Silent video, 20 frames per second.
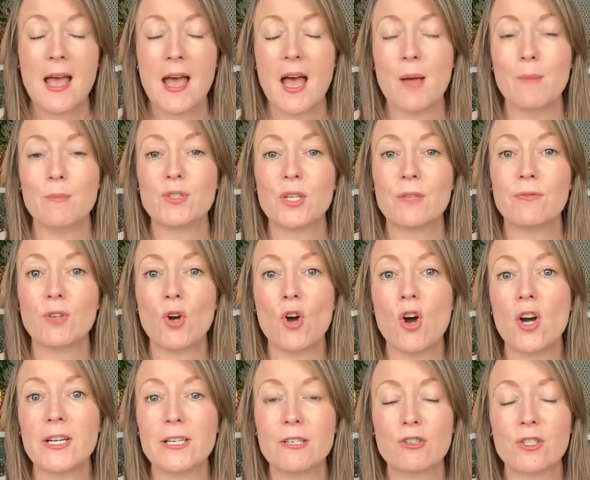Um, so if you
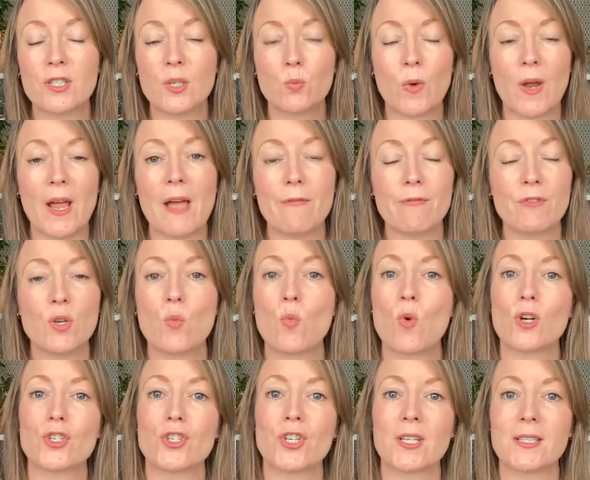are interested, wherever you're
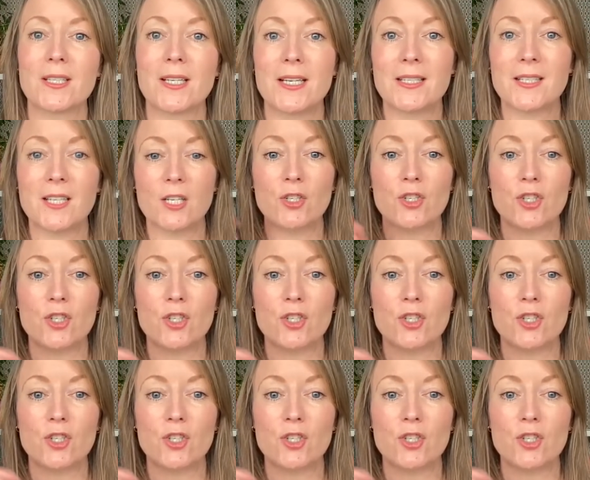watching this,